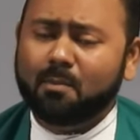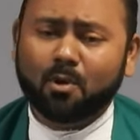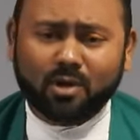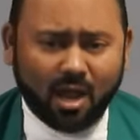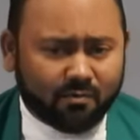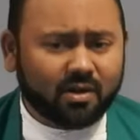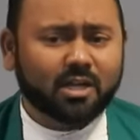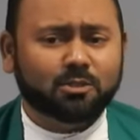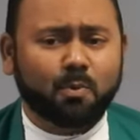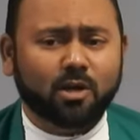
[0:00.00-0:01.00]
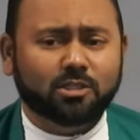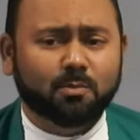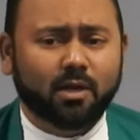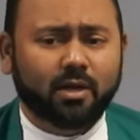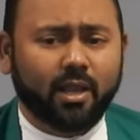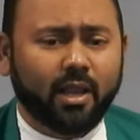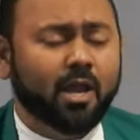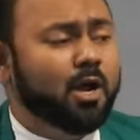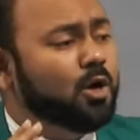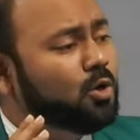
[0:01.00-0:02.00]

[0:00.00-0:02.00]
about our responsibility